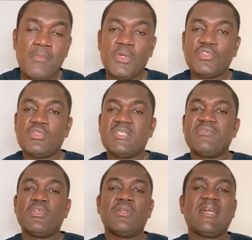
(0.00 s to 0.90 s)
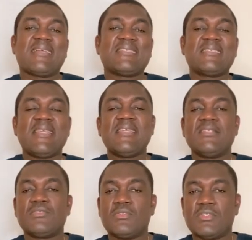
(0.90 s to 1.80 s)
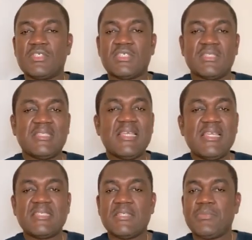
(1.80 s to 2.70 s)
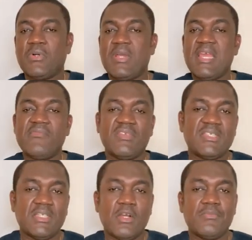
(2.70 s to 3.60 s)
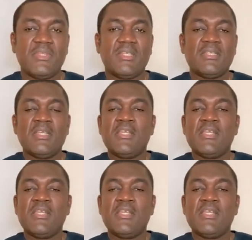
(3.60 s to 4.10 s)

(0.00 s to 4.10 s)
But today's video, like I said in the introduction, is about NVC update.